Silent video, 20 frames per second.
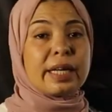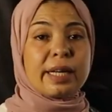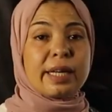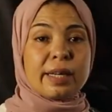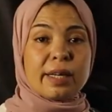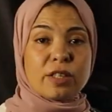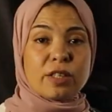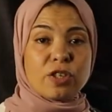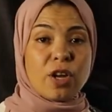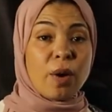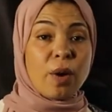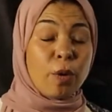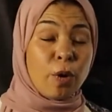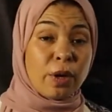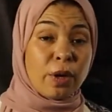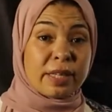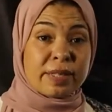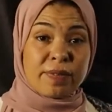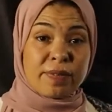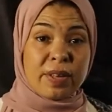English? How
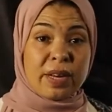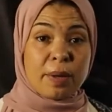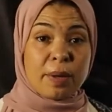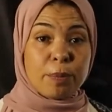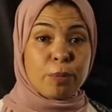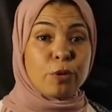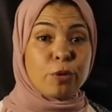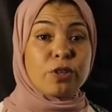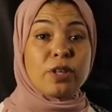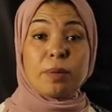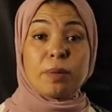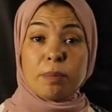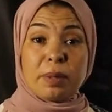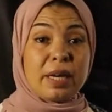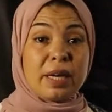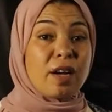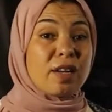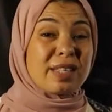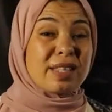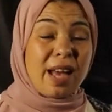long is very important
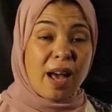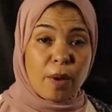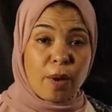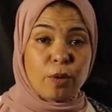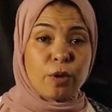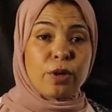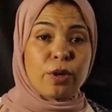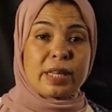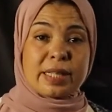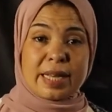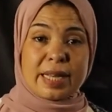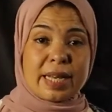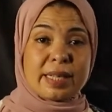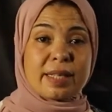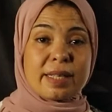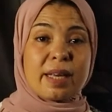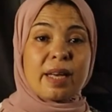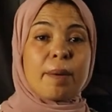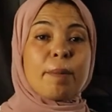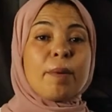because how long is
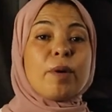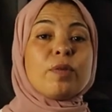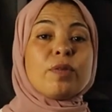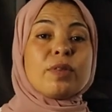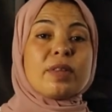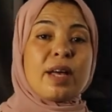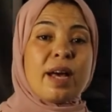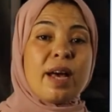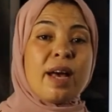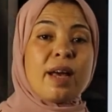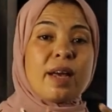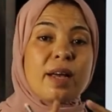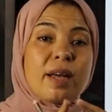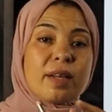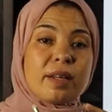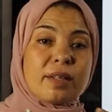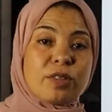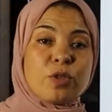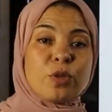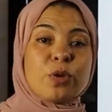asking about the
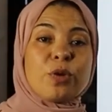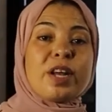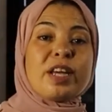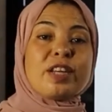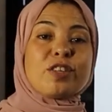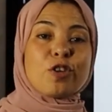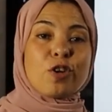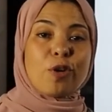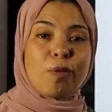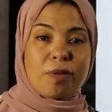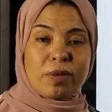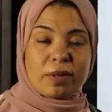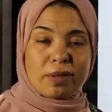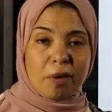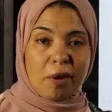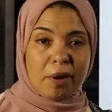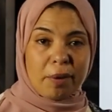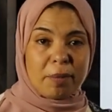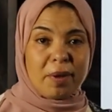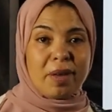duration of the
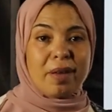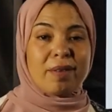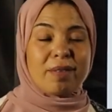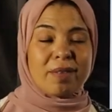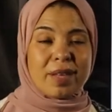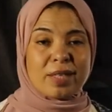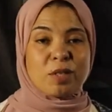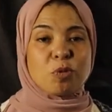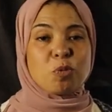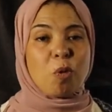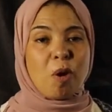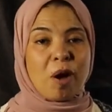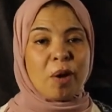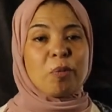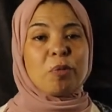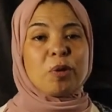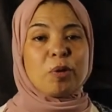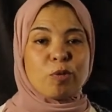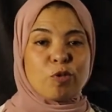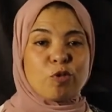time. That's why
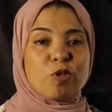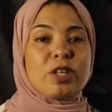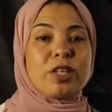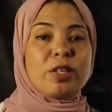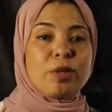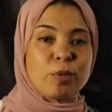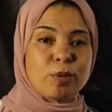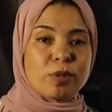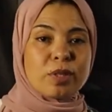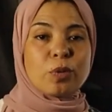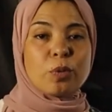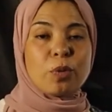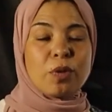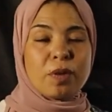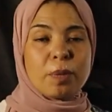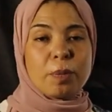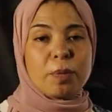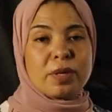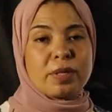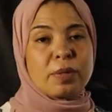we usually use it with
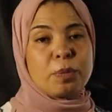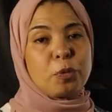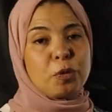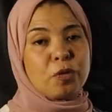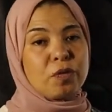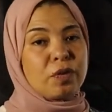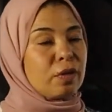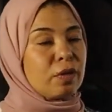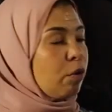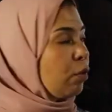the present perfect